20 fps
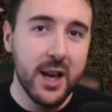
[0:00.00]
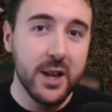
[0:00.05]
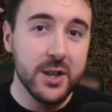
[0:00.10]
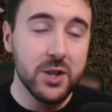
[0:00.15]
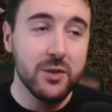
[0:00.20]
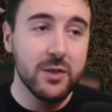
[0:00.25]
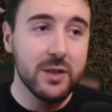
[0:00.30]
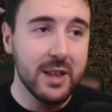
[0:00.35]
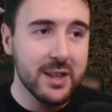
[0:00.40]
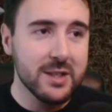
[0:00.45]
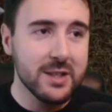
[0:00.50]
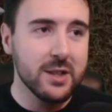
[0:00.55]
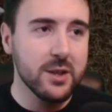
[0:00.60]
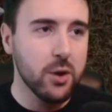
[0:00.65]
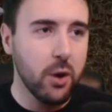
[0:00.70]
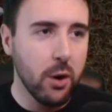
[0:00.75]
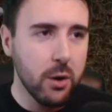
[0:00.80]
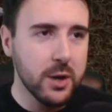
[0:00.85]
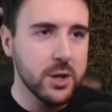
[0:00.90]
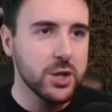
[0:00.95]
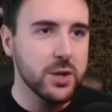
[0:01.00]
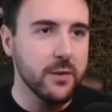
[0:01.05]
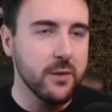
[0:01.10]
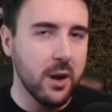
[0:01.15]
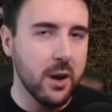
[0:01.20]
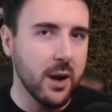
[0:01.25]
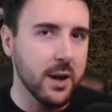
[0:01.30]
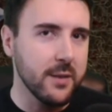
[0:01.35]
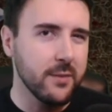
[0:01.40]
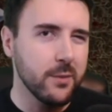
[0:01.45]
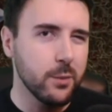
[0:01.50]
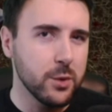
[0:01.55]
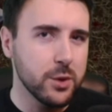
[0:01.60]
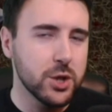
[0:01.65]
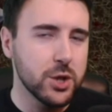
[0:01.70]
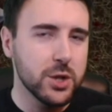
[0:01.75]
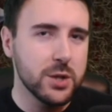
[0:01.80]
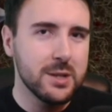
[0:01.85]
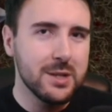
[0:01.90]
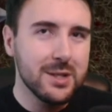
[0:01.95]
So this College of Life
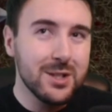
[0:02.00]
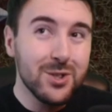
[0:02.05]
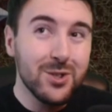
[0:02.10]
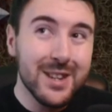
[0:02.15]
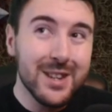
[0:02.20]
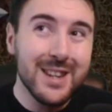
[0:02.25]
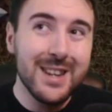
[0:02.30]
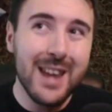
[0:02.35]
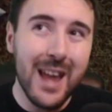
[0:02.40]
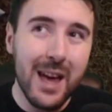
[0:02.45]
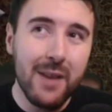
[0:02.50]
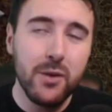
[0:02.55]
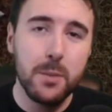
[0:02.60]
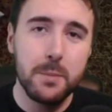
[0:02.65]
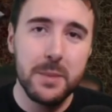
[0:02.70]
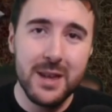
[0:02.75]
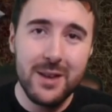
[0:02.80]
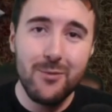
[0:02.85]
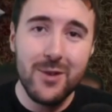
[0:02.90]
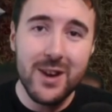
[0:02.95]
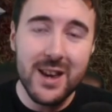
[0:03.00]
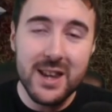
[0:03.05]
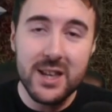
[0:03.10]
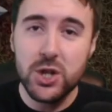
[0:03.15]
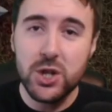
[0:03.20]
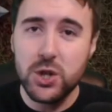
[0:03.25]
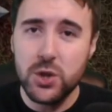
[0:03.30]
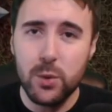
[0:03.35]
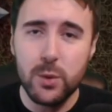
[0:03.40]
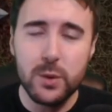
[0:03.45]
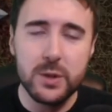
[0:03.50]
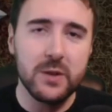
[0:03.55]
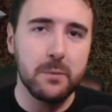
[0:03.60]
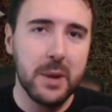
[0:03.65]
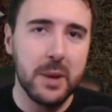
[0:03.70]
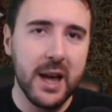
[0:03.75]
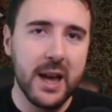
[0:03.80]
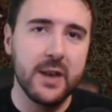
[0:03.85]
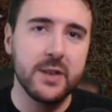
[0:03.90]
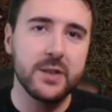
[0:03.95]
should never be really short of
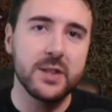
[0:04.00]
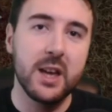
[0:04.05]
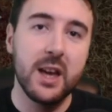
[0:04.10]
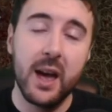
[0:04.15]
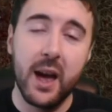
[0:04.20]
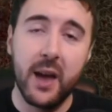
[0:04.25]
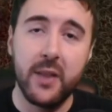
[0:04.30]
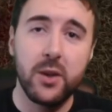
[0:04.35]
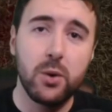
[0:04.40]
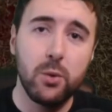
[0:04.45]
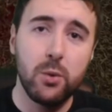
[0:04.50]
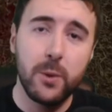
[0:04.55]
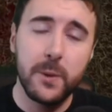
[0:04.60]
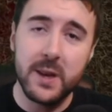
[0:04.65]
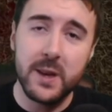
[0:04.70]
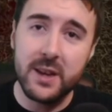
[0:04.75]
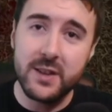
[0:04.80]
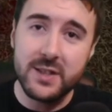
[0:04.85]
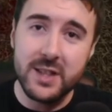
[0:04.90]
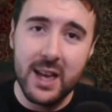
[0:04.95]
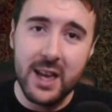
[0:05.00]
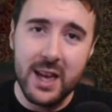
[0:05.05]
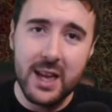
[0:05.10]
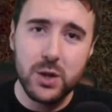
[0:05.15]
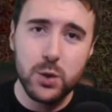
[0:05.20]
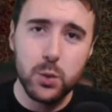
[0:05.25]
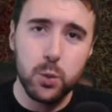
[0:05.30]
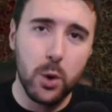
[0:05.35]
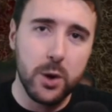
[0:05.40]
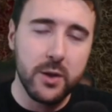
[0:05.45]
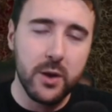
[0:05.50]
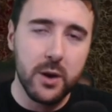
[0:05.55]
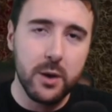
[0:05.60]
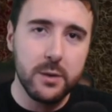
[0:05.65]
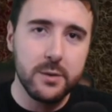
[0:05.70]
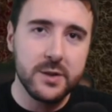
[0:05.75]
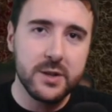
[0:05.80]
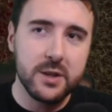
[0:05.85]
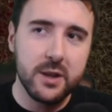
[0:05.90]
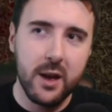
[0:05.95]
players, and the cool thing is that each one of
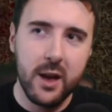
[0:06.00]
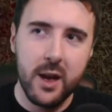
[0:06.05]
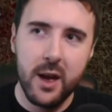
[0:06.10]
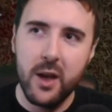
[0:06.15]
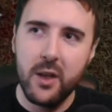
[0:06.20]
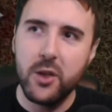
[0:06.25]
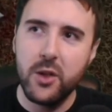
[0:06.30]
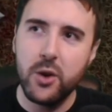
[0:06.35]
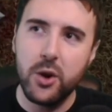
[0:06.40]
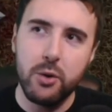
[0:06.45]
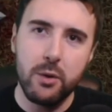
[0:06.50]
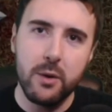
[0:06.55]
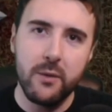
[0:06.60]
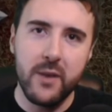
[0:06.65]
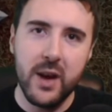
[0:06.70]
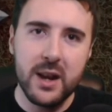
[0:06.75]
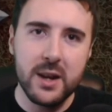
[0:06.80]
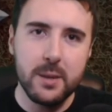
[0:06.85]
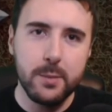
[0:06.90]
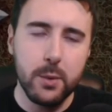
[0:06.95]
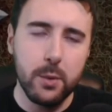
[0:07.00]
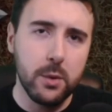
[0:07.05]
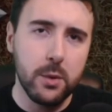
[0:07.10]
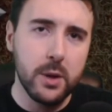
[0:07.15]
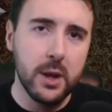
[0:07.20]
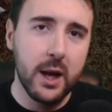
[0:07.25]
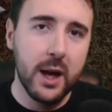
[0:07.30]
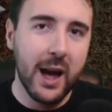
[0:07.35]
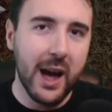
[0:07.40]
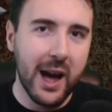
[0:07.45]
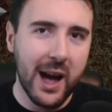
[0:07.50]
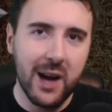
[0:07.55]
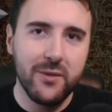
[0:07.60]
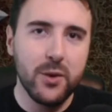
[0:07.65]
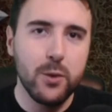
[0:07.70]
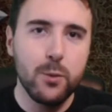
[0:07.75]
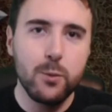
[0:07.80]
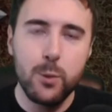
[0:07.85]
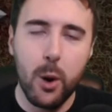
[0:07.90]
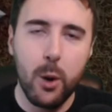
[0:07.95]
those that are available
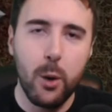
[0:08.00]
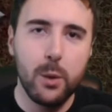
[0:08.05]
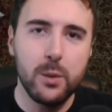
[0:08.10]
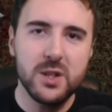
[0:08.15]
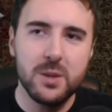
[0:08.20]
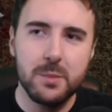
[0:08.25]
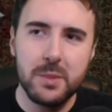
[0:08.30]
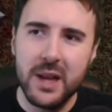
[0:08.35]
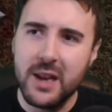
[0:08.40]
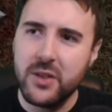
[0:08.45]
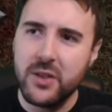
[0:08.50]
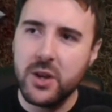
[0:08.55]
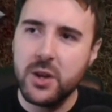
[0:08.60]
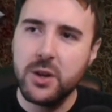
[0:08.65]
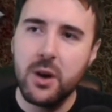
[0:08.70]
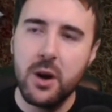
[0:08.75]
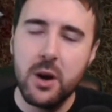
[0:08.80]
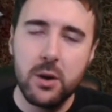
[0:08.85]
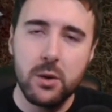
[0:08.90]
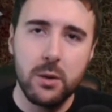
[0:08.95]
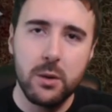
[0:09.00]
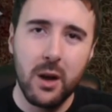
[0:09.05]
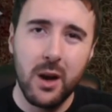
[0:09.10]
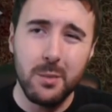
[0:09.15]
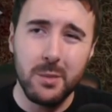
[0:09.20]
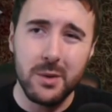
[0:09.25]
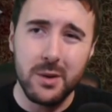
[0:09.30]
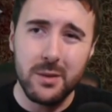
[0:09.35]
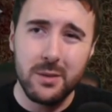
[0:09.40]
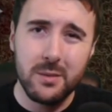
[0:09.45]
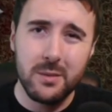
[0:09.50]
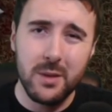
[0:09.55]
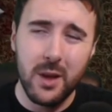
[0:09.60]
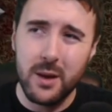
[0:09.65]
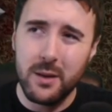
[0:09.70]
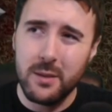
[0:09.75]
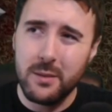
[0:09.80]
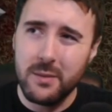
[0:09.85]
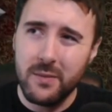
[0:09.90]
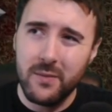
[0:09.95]
have a role to play. The Nurgle lineman,
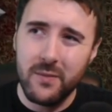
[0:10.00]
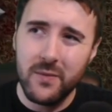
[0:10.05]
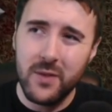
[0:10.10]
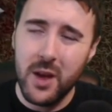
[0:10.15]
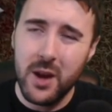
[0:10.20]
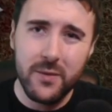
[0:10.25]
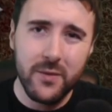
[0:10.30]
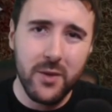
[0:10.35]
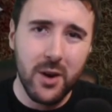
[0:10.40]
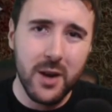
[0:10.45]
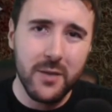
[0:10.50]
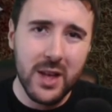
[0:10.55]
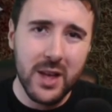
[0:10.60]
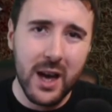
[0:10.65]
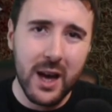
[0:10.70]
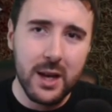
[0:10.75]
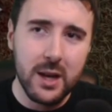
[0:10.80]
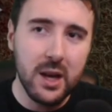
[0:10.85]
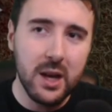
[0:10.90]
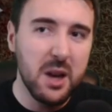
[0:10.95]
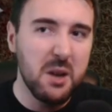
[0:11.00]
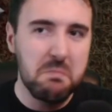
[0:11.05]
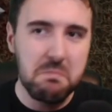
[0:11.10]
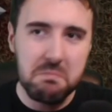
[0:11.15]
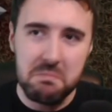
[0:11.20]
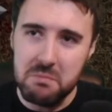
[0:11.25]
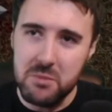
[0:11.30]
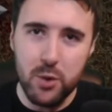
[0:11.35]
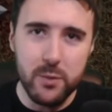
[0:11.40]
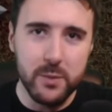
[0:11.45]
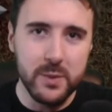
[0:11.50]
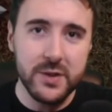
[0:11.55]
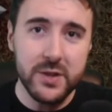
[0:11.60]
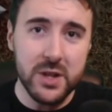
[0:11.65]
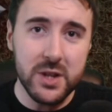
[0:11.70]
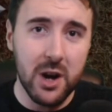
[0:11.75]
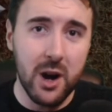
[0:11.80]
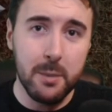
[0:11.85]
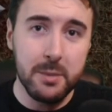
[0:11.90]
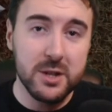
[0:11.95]
like 35k,
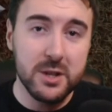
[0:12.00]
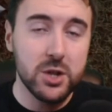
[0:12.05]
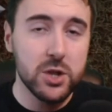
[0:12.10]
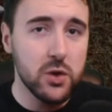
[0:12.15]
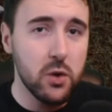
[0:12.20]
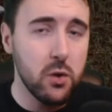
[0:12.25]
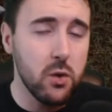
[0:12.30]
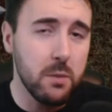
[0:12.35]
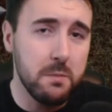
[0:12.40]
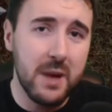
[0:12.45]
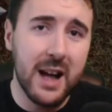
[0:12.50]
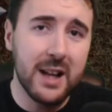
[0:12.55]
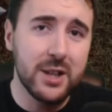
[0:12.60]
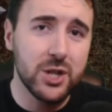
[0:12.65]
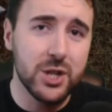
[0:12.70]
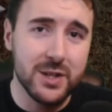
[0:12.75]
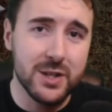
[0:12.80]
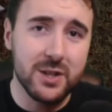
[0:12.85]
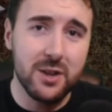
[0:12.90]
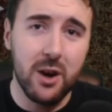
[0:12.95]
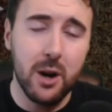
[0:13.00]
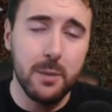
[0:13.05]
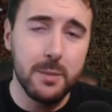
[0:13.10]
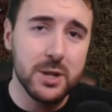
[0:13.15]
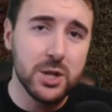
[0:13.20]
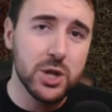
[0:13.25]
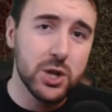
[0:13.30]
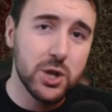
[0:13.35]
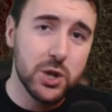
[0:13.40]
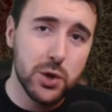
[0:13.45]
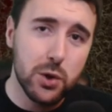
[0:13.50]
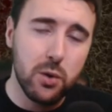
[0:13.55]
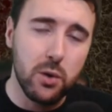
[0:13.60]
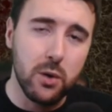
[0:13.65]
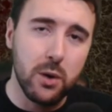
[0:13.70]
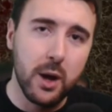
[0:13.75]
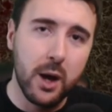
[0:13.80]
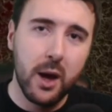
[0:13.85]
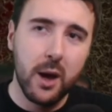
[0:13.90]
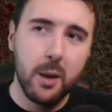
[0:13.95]
movement's garbage, sure, Ag is garbage,
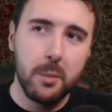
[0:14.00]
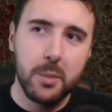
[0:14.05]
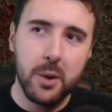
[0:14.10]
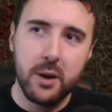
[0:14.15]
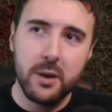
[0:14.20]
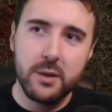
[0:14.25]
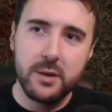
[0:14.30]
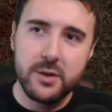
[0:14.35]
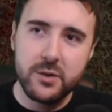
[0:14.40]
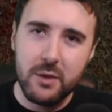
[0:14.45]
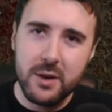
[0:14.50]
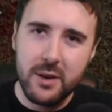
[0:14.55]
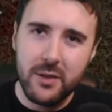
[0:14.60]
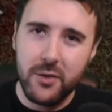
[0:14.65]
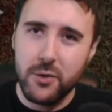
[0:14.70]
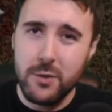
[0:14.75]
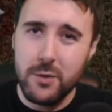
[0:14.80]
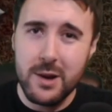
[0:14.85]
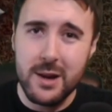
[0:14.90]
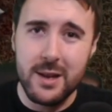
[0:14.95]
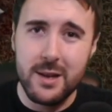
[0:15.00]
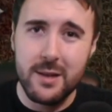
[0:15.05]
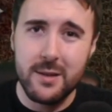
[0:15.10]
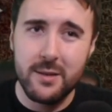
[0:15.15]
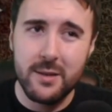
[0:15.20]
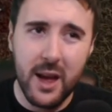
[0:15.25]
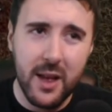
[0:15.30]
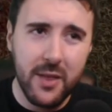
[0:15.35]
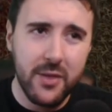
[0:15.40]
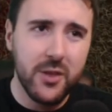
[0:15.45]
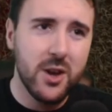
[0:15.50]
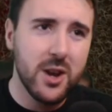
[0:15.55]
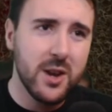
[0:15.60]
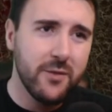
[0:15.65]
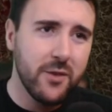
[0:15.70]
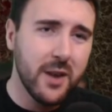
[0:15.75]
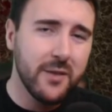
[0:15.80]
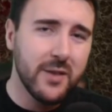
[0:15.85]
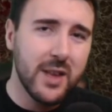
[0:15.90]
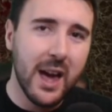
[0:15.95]
sure, but strength 3 at
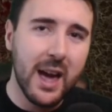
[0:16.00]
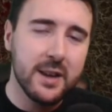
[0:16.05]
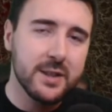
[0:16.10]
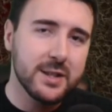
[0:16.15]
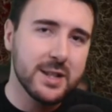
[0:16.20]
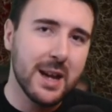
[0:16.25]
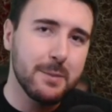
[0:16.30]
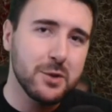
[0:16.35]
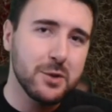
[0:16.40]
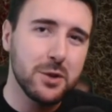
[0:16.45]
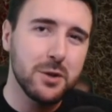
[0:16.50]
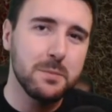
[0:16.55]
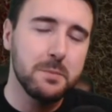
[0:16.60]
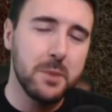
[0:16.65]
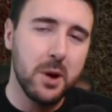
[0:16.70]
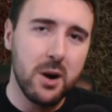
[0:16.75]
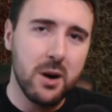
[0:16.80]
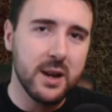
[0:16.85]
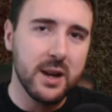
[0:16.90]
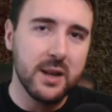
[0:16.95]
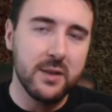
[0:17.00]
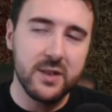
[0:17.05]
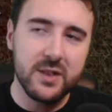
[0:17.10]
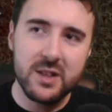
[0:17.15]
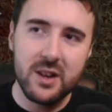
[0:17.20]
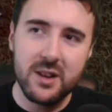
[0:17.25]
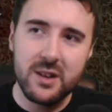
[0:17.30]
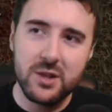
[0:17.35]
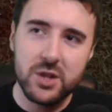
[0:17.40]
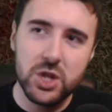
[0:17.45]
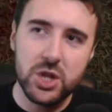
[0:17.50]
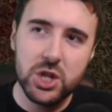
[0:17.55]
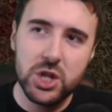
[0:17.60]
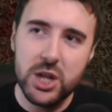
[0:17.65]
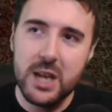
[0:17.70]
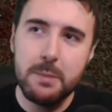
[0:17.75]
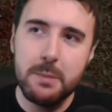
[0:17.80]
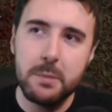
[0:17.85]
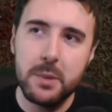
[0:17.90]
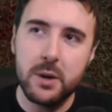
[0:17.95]
35k is an absolute bargain. This guy is
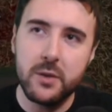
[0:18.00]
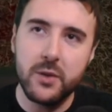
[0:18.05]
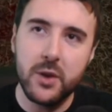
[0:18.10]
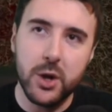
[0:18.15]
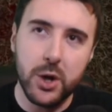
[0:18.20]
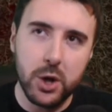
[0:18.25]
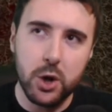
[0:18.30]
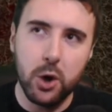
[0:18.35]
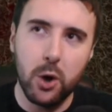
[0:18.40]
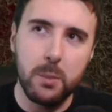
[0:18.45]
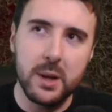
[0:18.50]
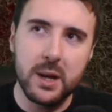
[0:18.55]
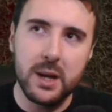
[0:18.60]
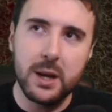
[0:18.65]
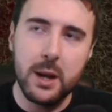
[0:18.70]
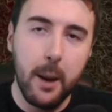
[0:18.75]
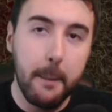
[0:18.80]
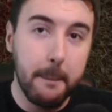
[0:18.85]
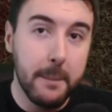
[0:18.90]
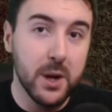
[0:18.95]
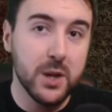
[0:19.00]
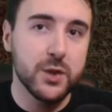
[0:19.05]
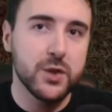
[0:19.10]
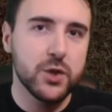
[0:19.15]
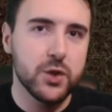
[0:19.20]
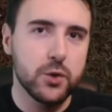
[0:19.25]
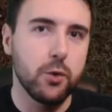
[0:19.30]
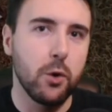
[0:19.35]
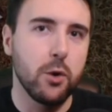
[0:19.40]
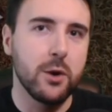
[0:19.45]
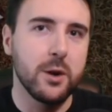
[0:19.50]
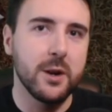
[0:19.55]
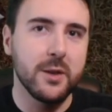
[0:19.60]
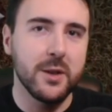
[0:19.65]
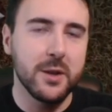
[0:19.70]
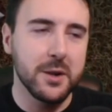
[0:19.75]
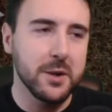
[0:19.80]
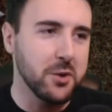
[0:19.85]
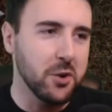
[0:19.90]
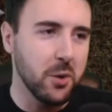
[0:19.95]
cheaper than a goblin but
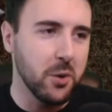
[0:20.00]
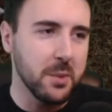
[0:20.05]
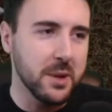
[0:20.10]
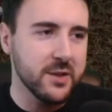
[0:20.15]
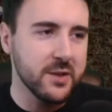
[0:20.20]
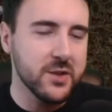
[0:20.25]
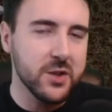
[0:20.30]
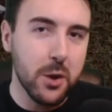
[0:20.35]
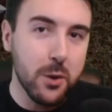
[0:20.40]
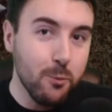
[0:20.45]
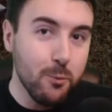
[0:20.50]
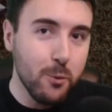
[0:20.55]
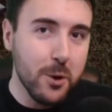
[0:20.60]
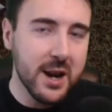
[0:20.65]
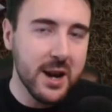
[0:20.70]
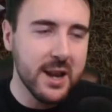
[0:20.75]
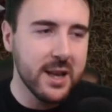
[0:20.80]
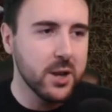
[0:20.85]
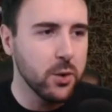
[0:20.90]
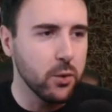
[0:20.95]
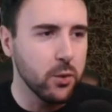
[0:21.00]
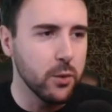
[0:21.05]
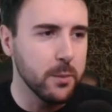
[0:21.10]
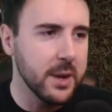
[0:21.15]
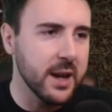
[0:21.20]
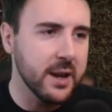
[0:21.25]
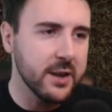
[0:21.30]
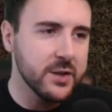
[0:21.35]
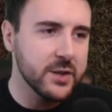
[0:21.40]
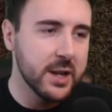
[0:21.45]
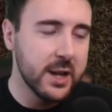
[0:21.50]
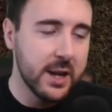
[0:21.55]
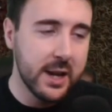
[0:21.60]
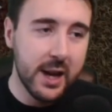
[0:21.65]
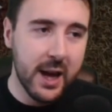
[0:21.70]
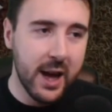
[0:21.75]
stronger than a goblin, so really cool mix.